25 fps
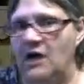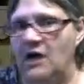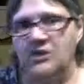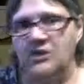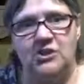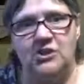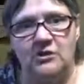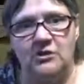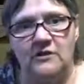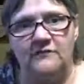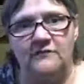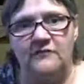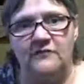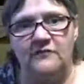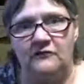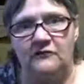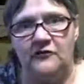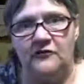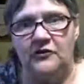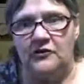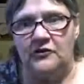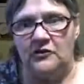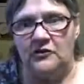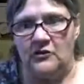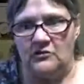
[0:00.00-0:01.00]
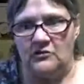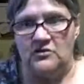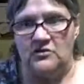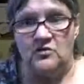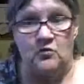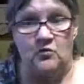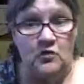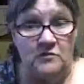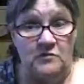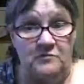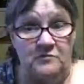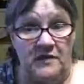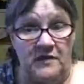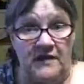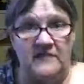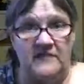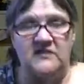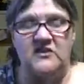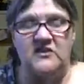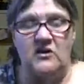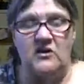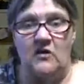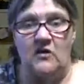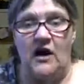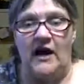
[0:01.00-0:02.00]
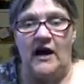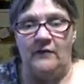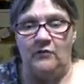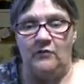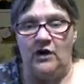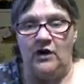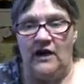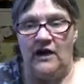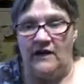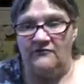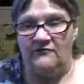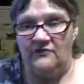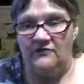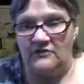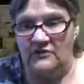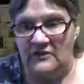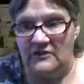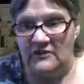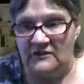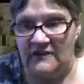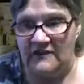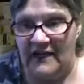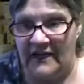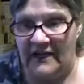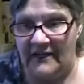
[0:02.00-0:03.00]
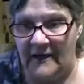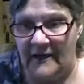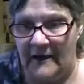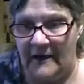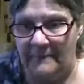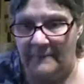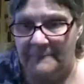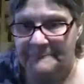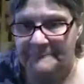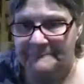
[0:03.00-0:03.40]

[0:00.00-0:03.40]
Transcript: sure if the footnotes would be. So I will have to look that up.